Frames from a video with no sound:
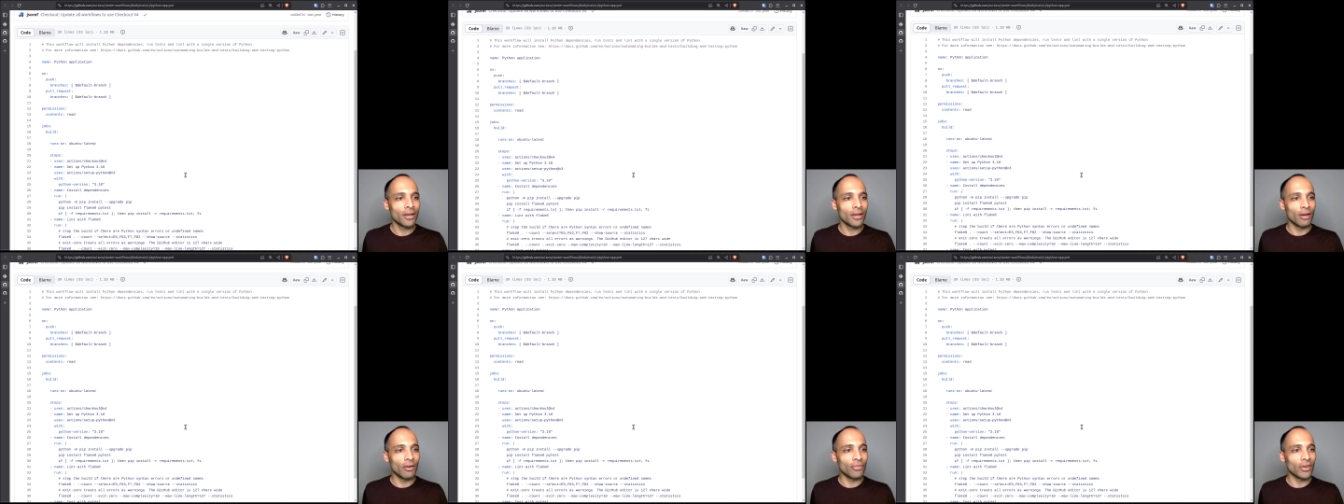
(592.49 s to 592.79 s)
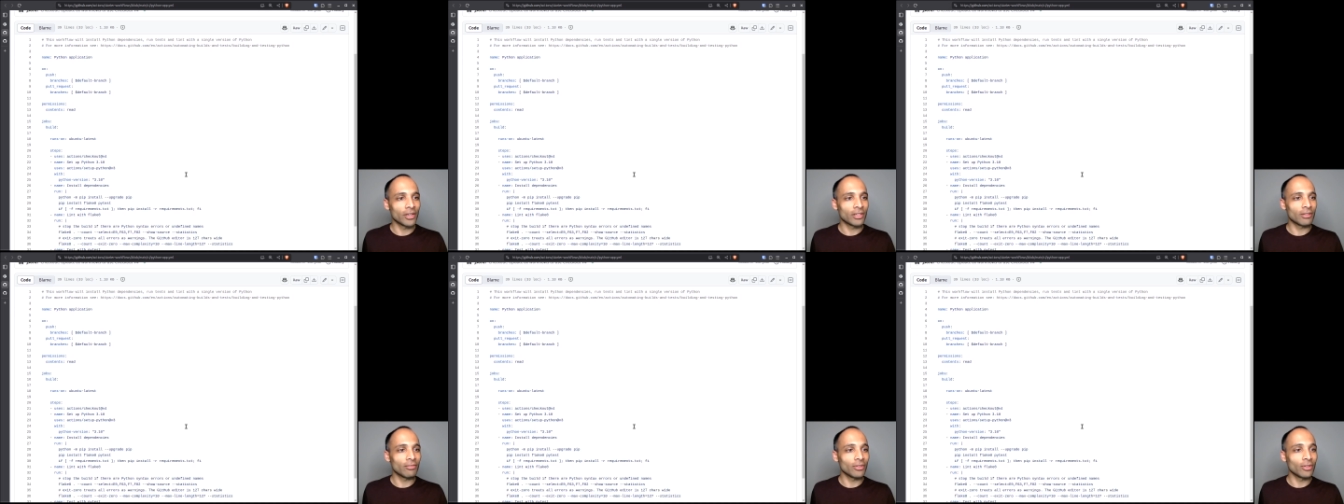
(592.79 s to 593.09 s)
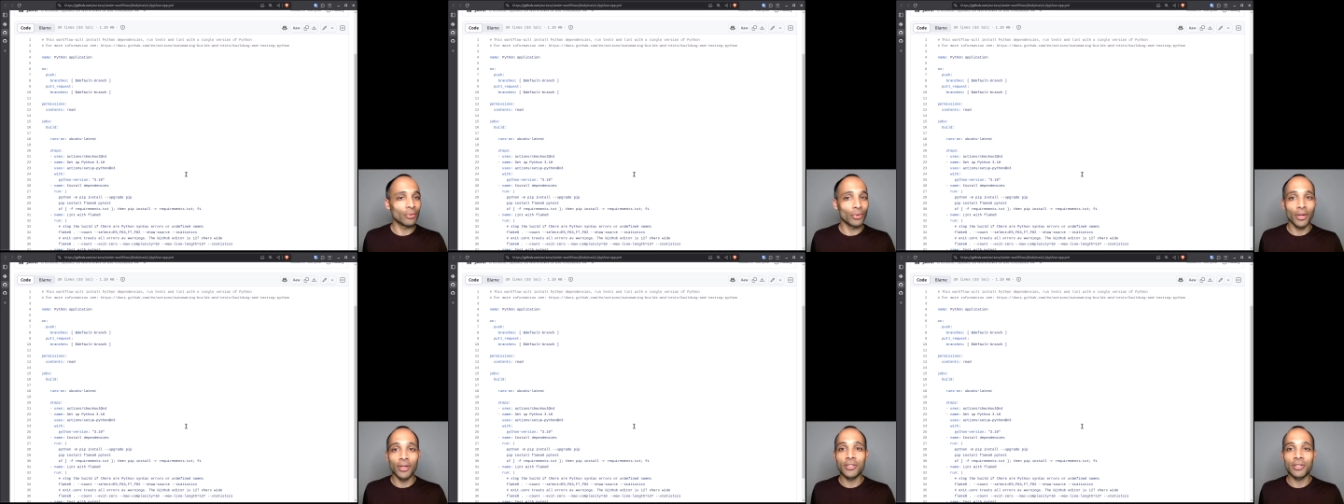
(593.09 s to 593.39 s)
effectively
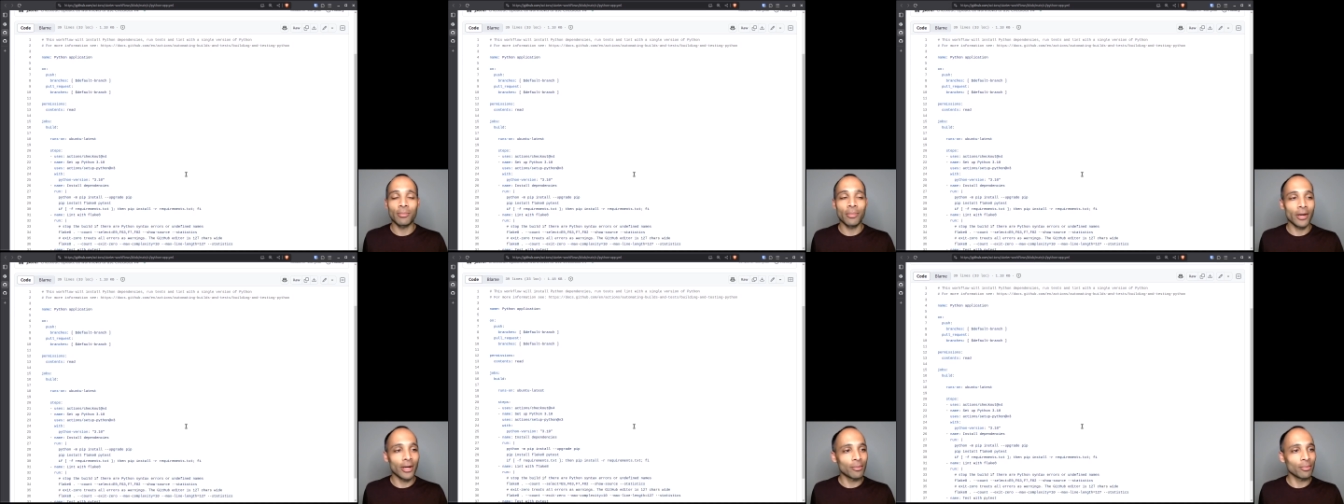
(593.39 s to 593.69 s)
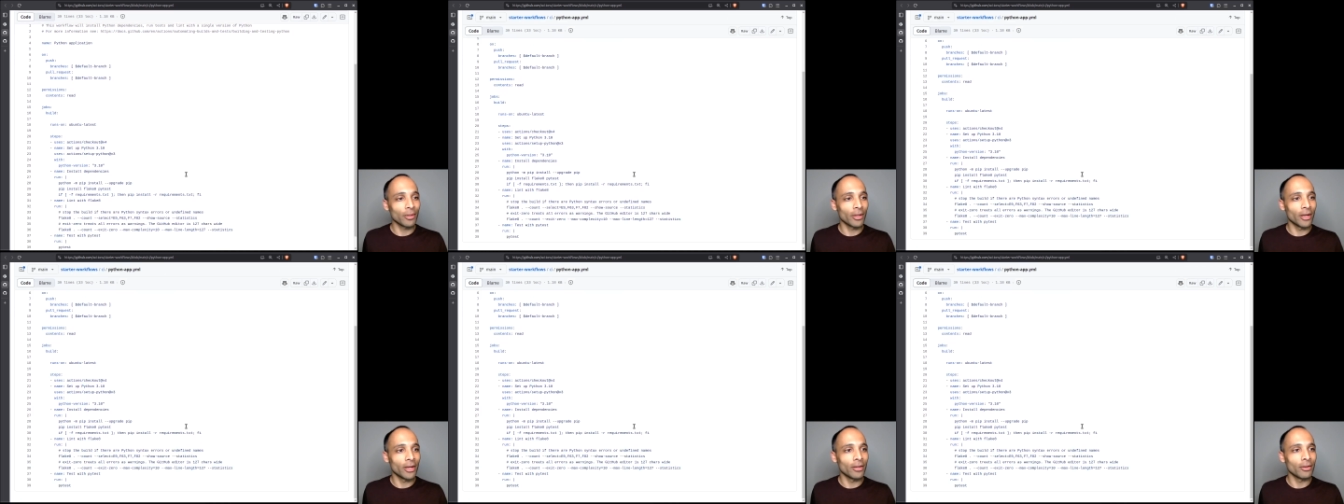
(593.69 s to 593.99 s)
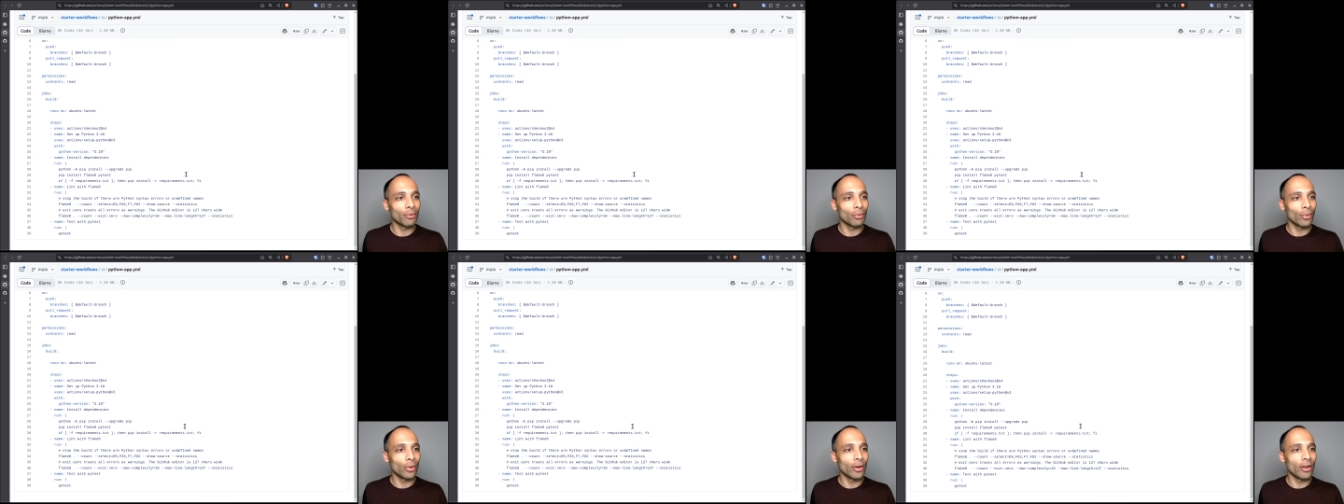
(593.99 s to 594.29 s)
runs a pipeline
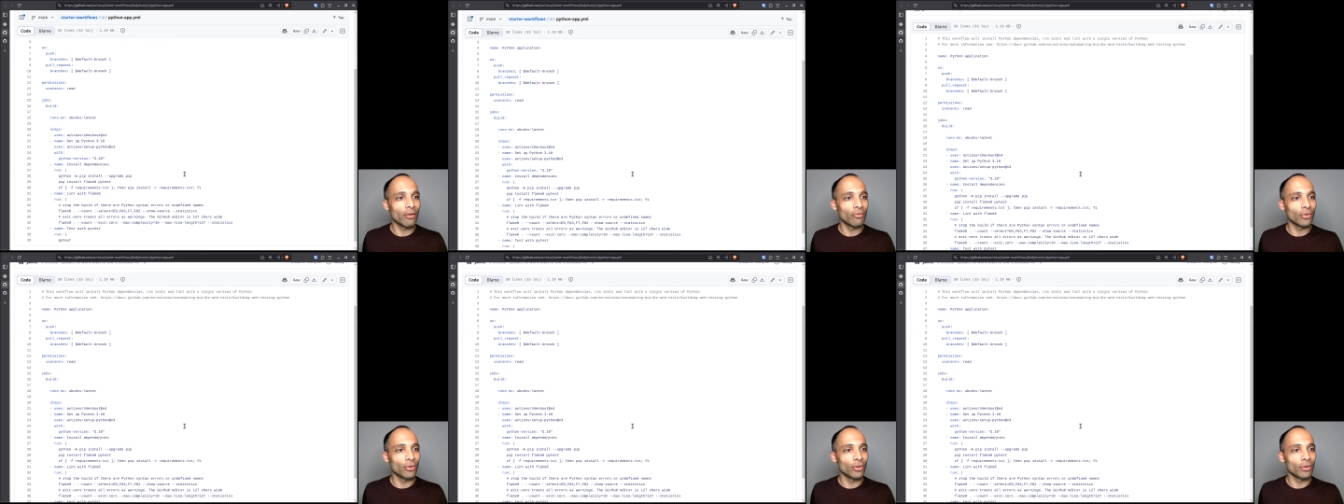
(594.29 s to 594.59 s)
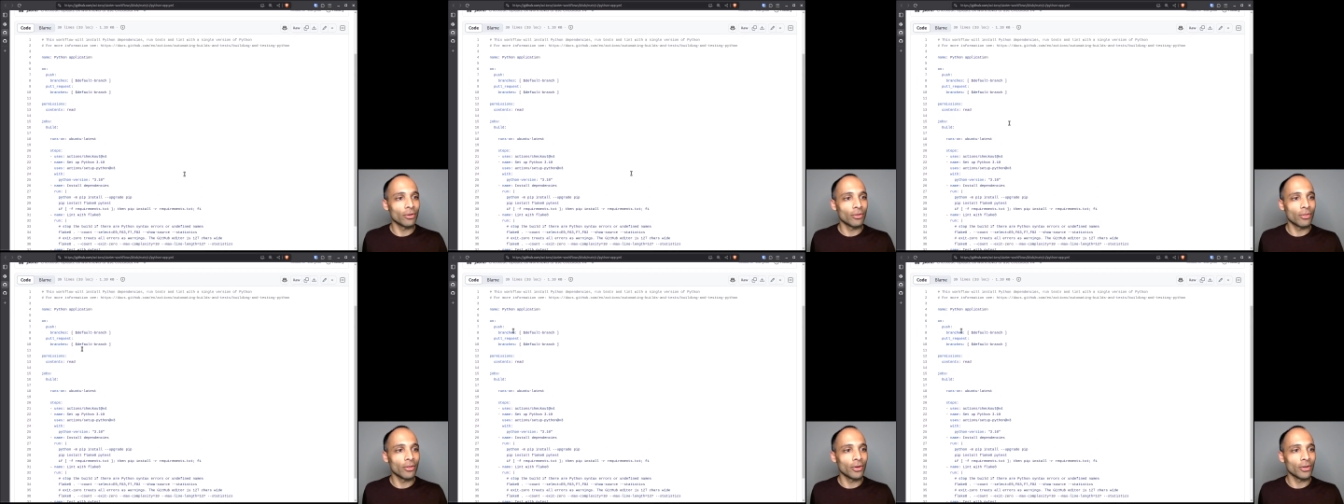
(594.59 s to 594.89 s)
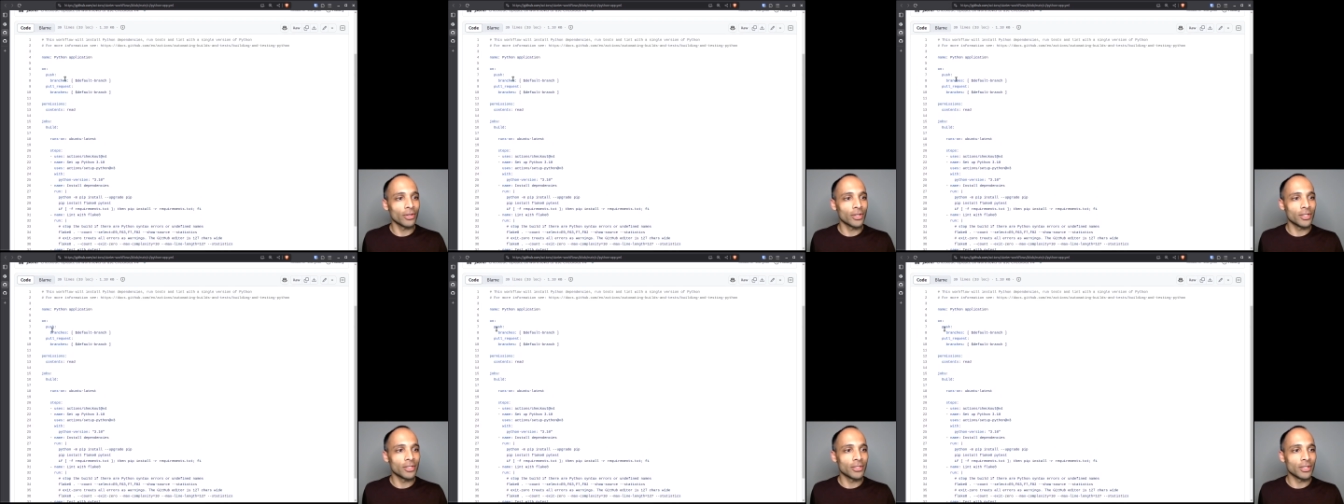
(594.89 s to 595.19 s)
whenever there
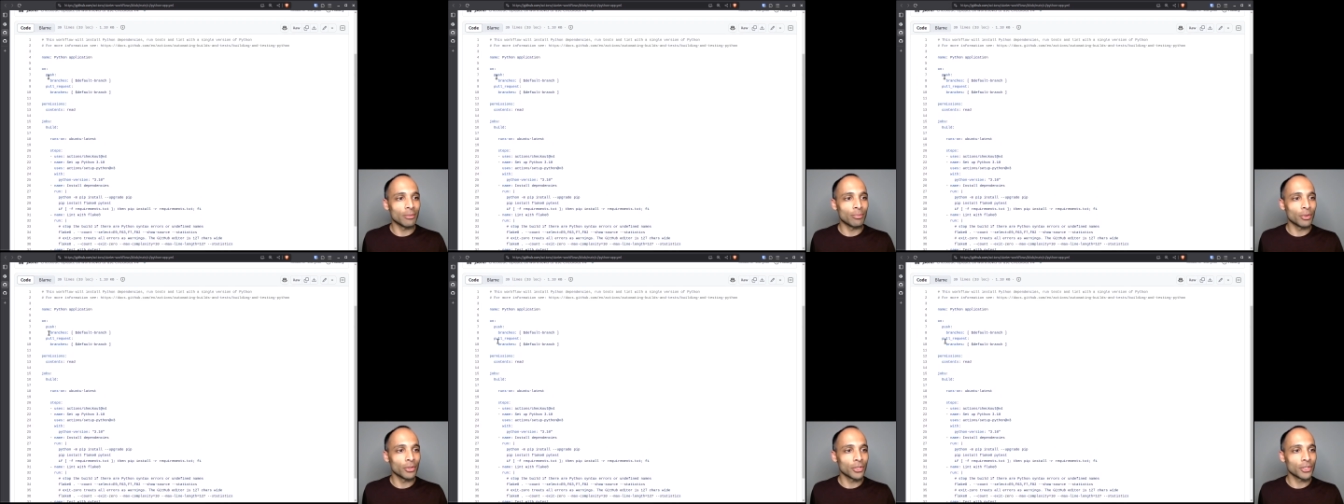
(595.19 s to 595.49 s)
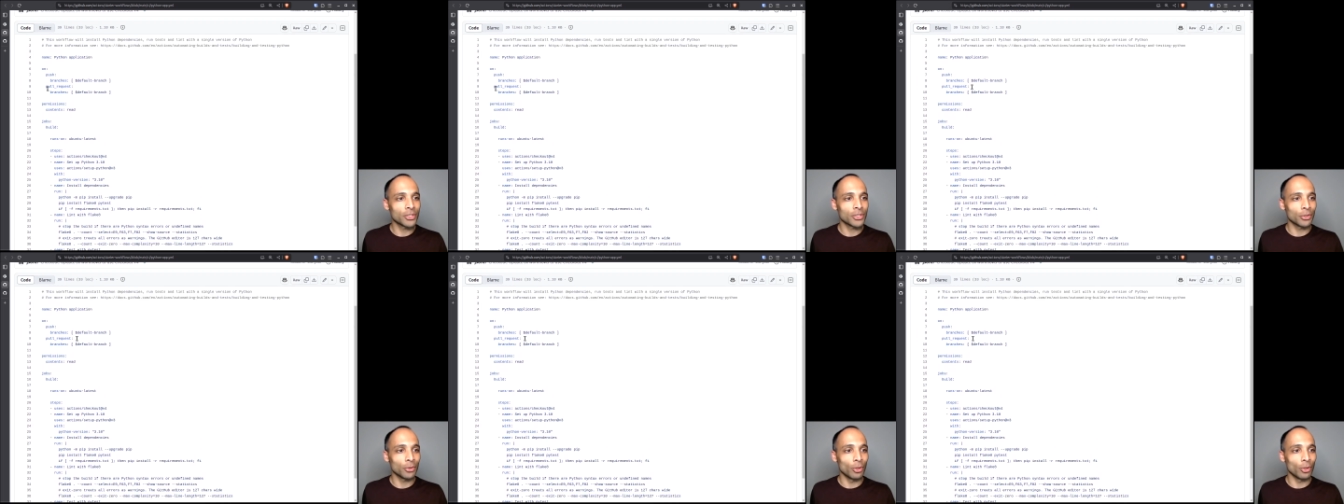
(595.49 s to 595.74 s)
is a push